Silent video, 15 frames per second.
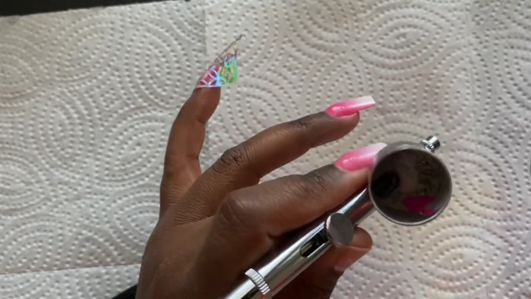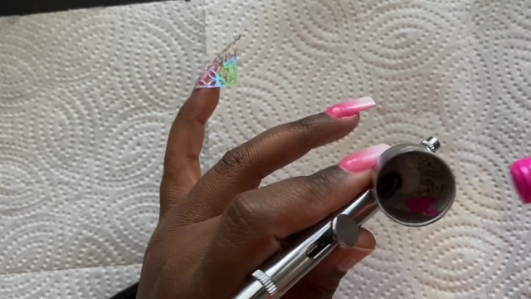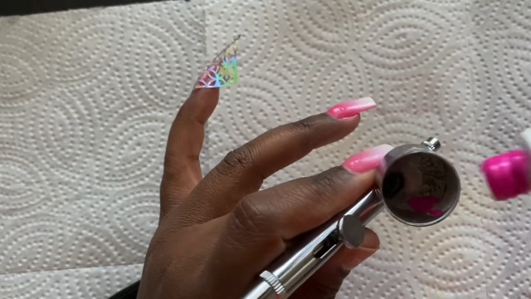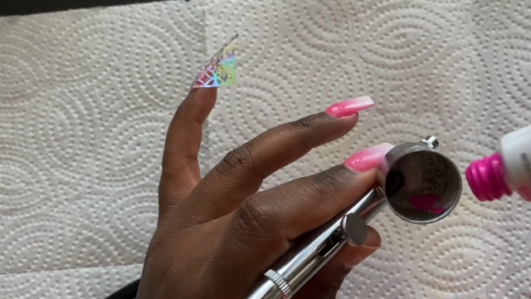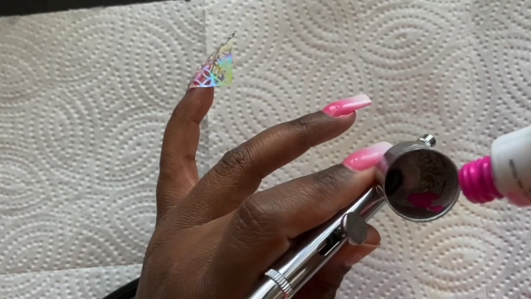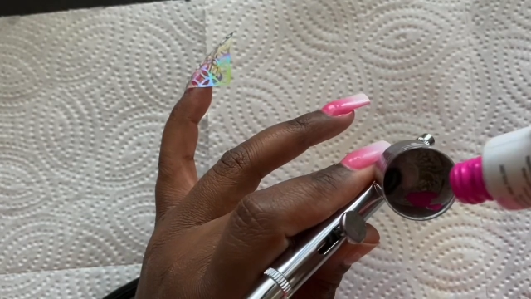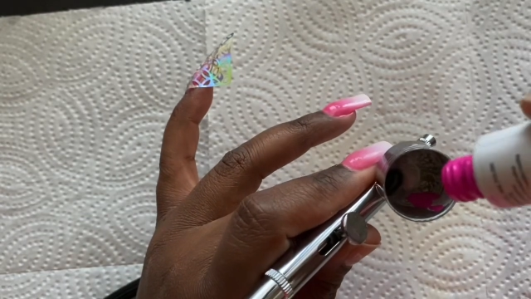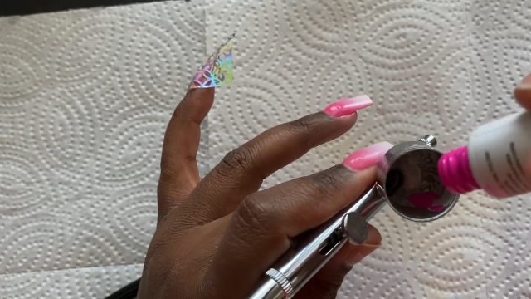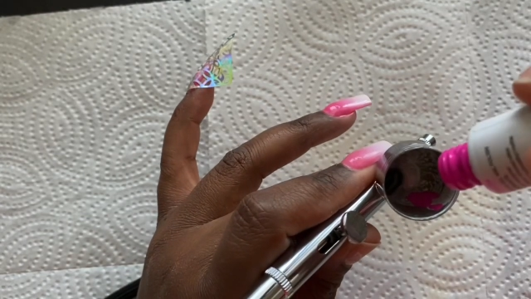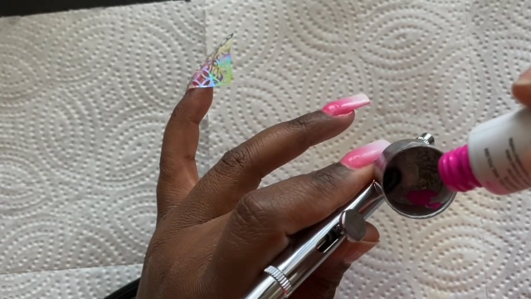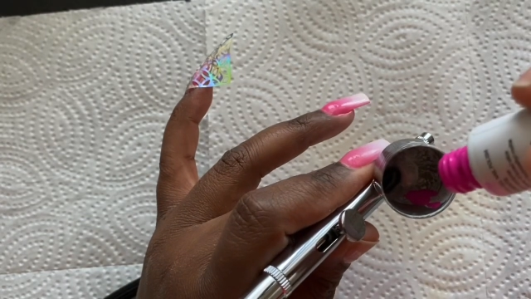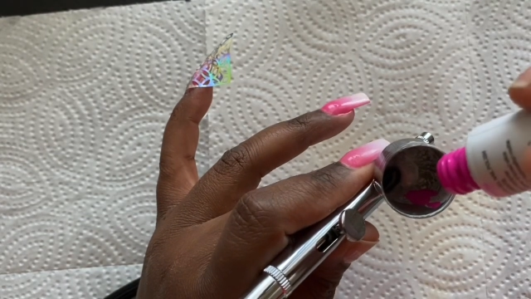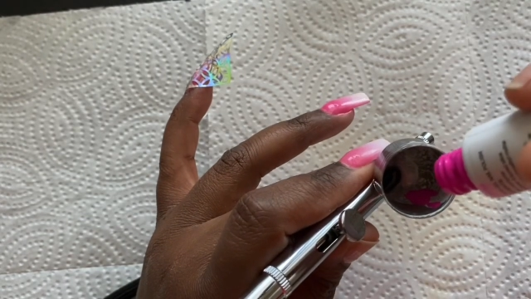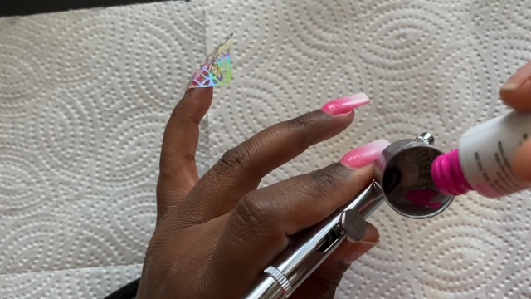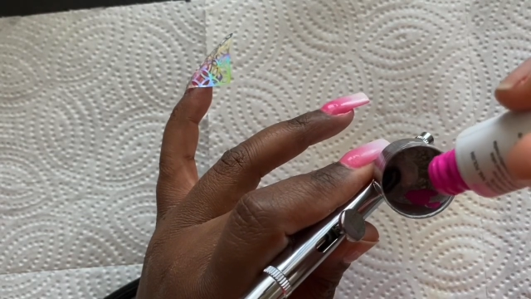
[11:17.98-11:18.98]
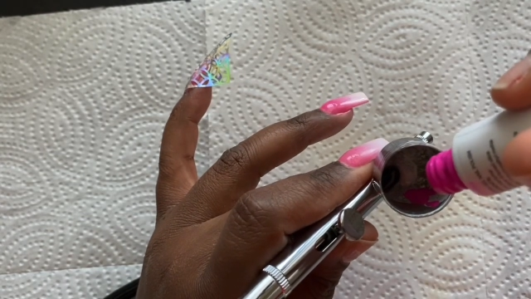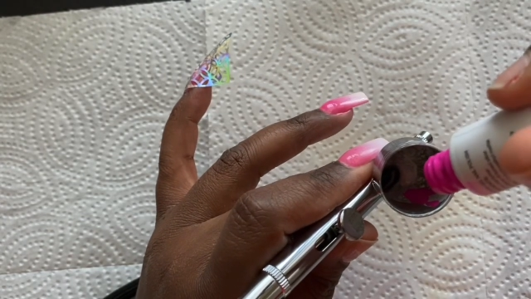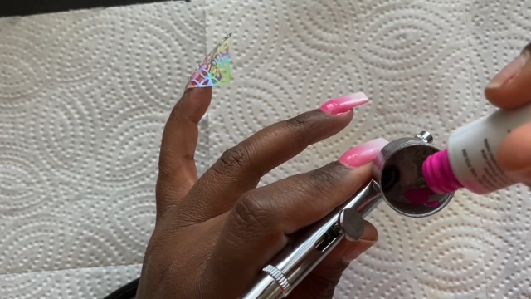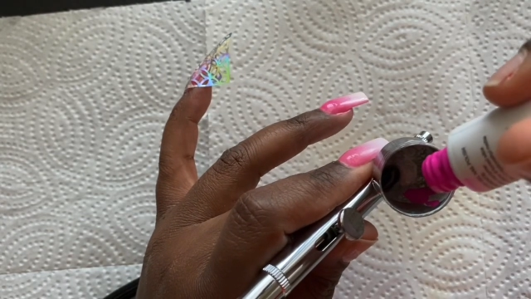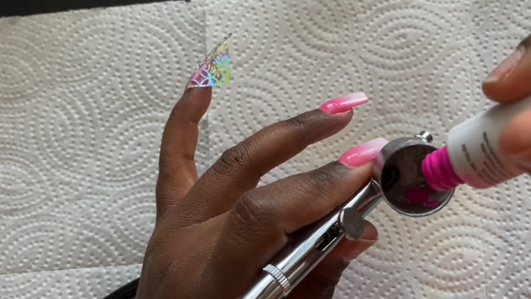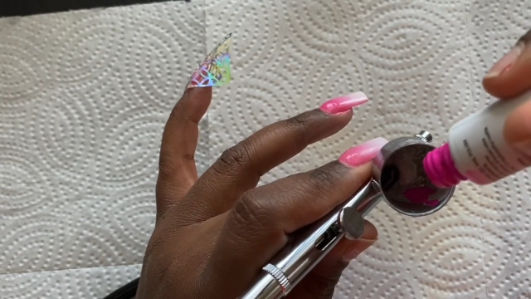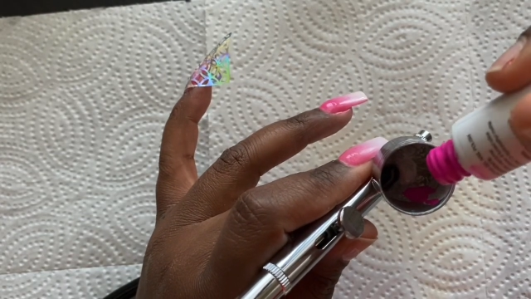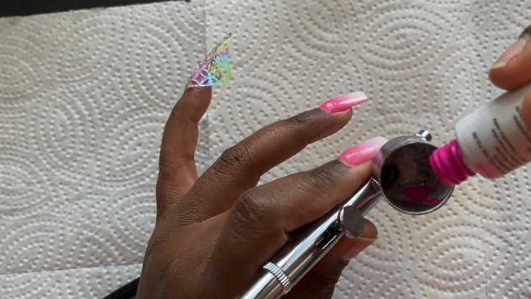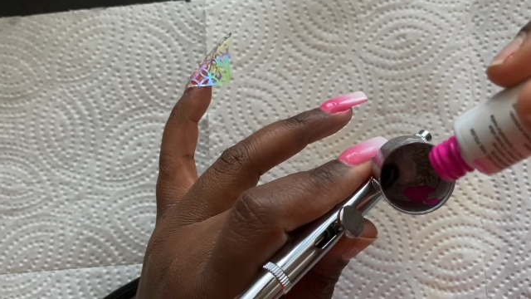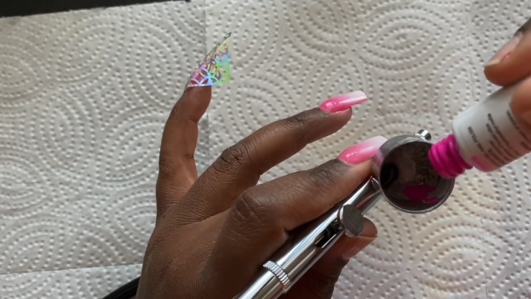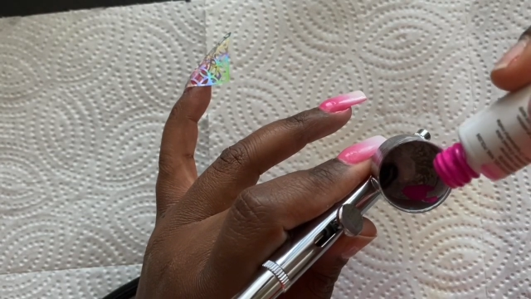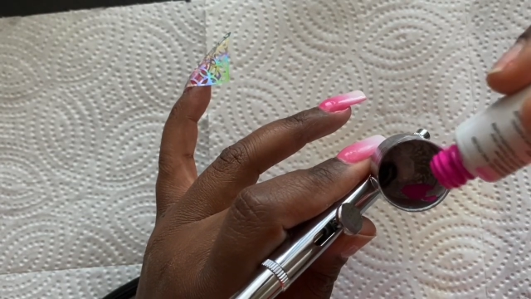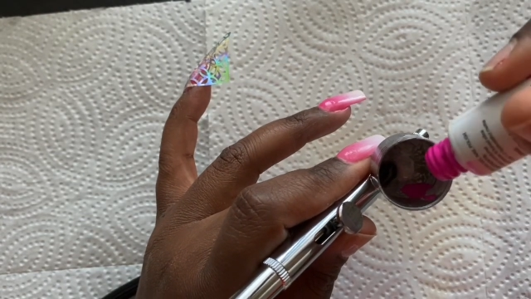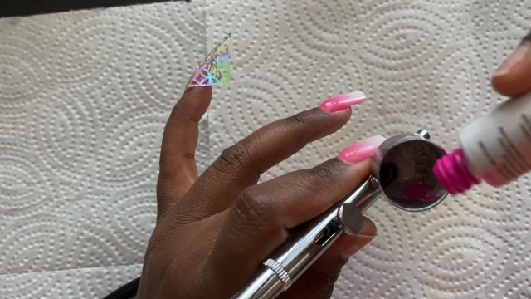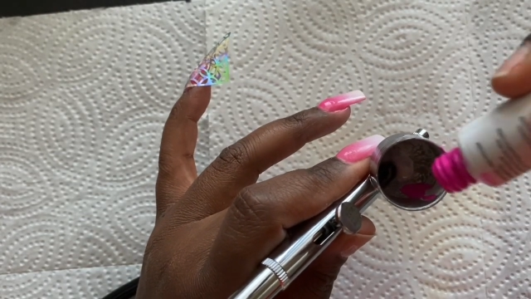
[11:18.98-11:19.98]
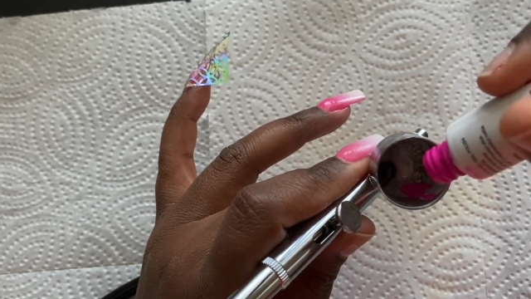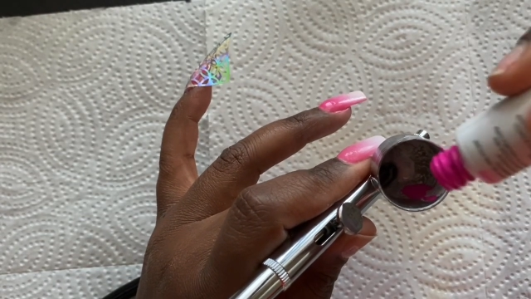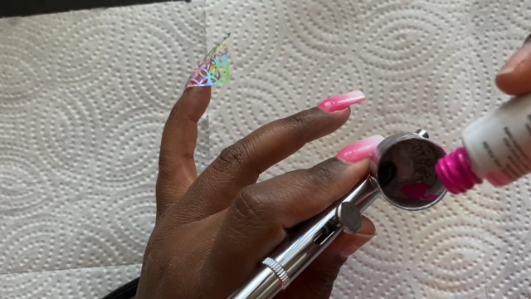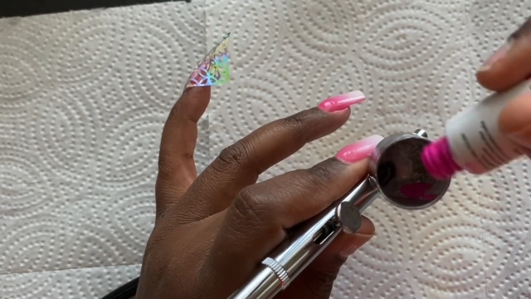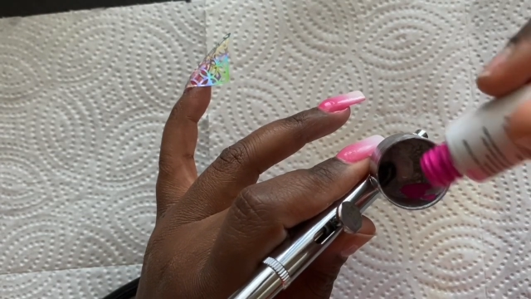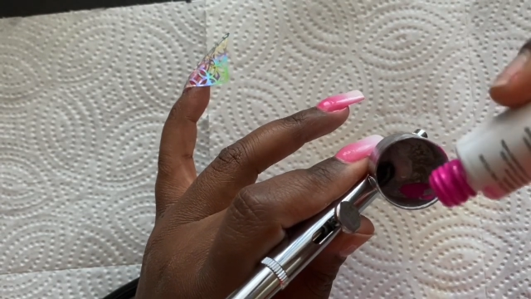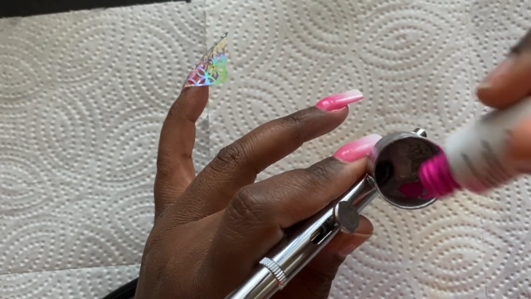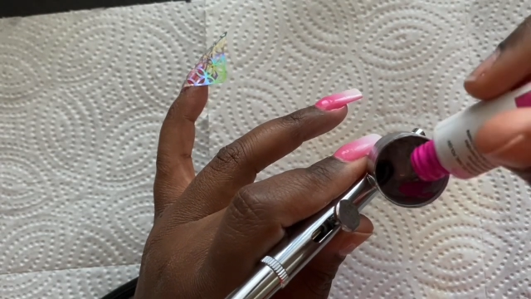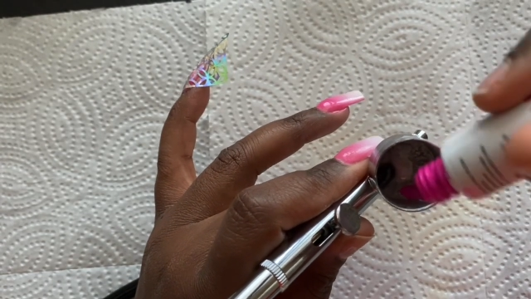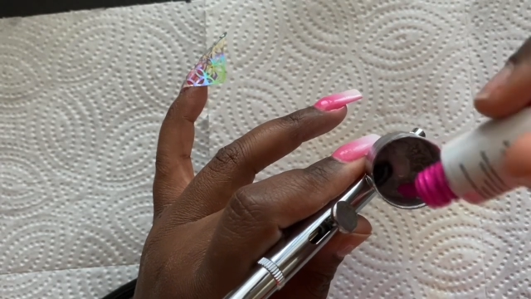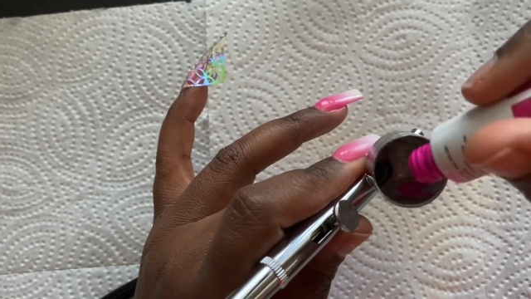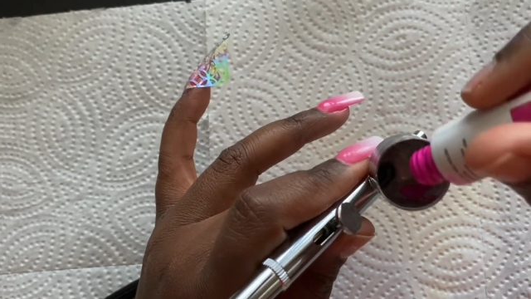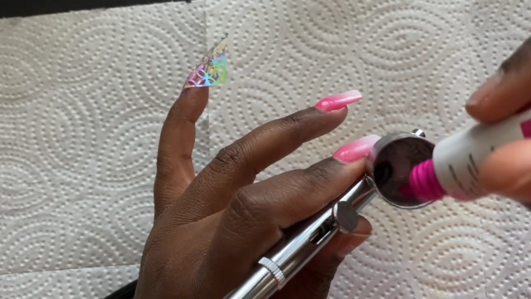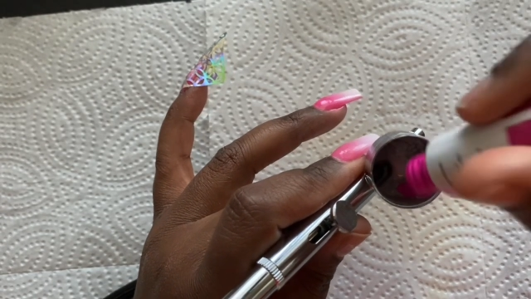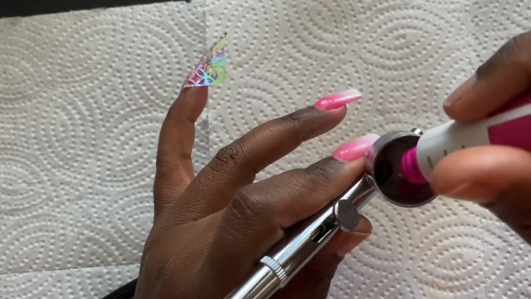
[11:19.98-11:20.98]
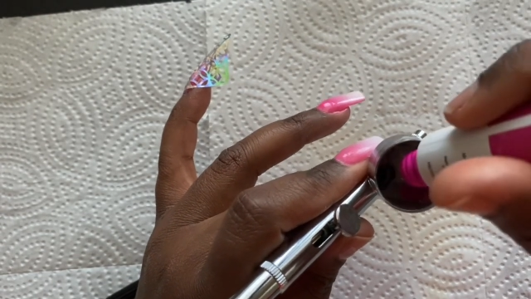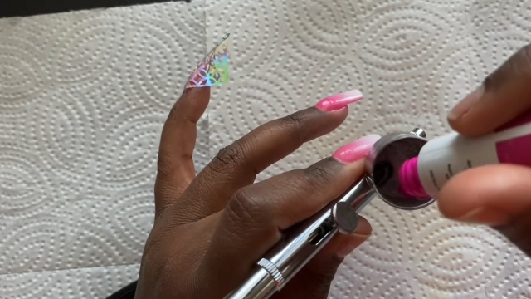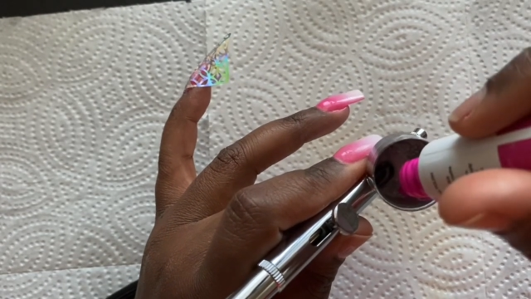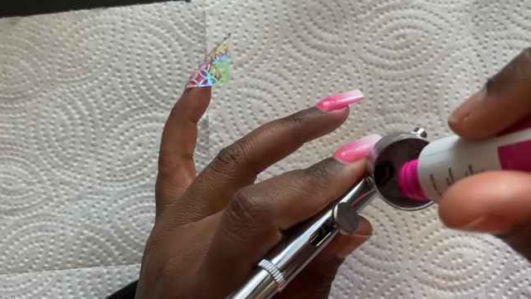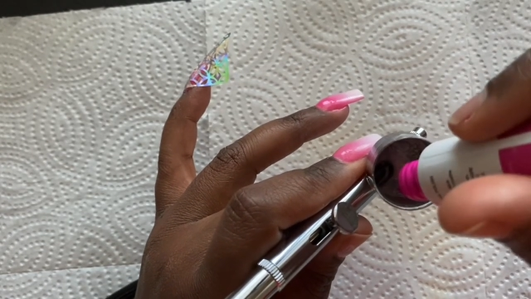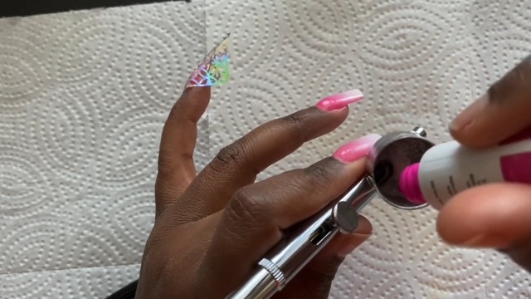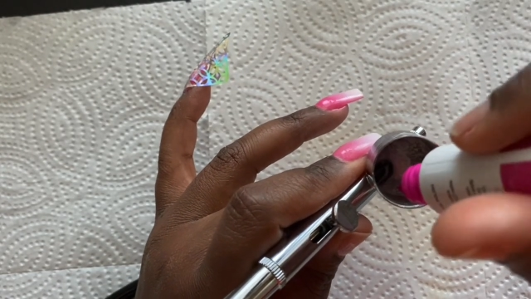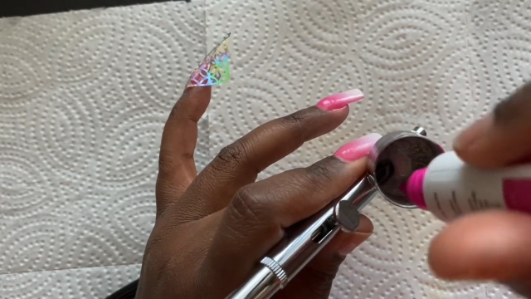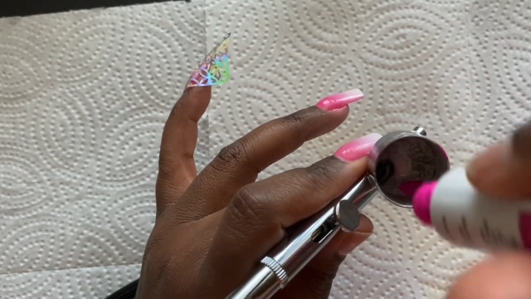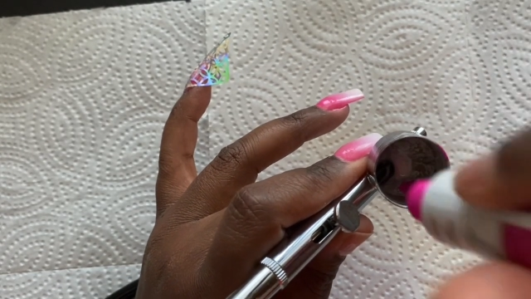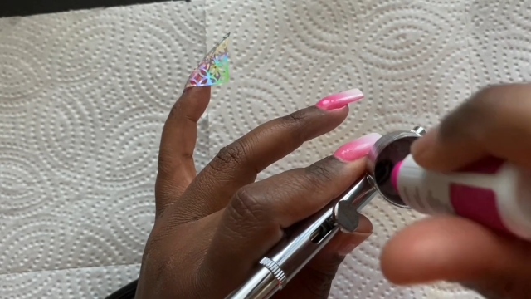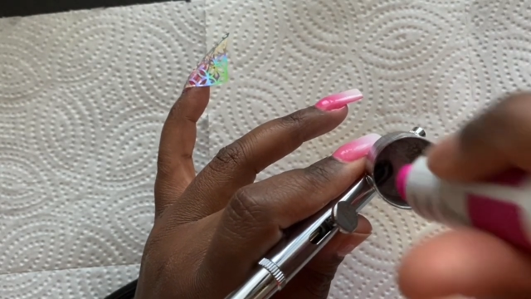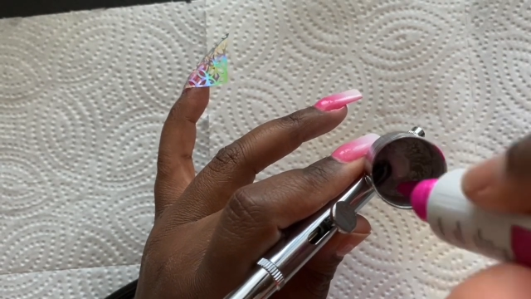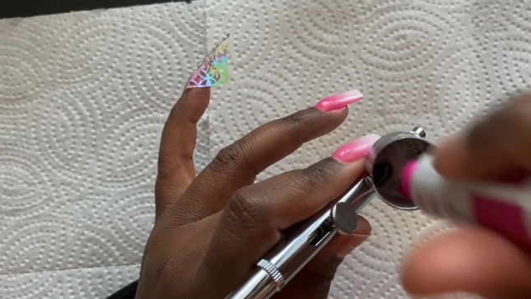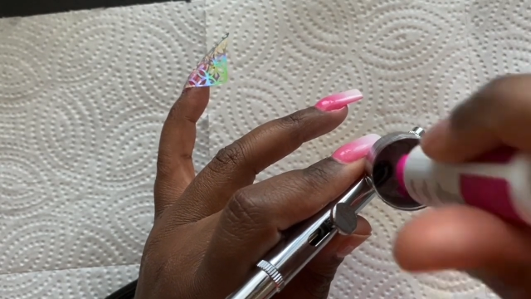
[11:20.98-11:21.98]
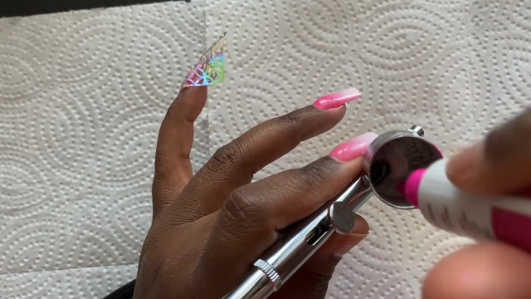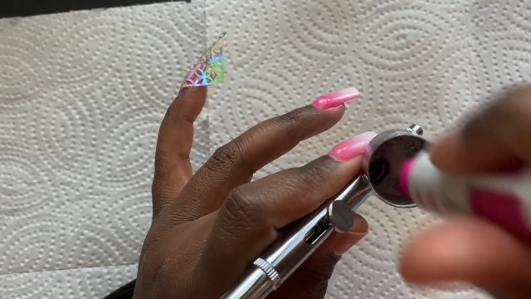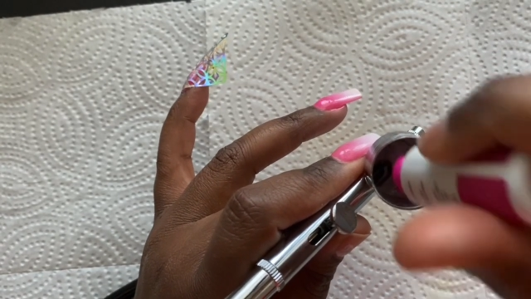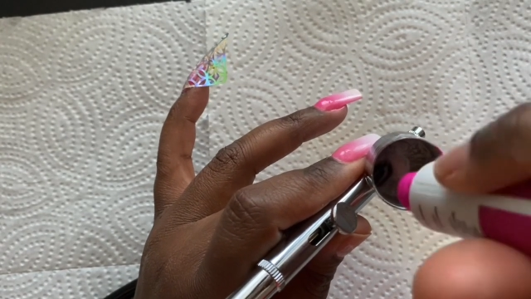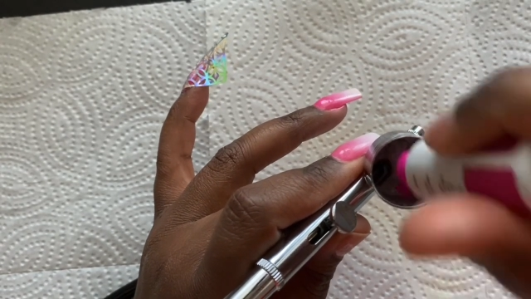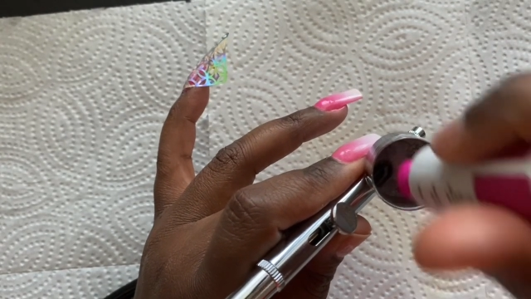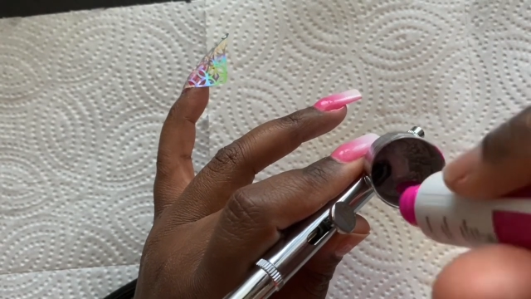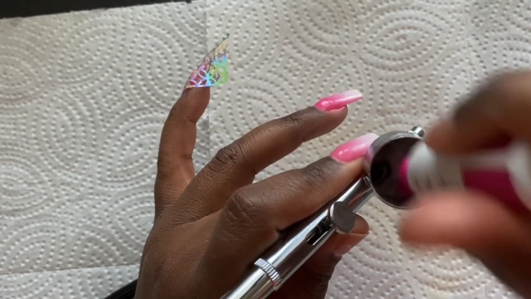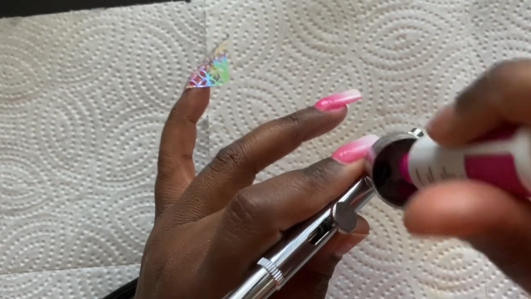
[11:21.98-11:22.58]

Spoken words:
[unreadable: no face in view]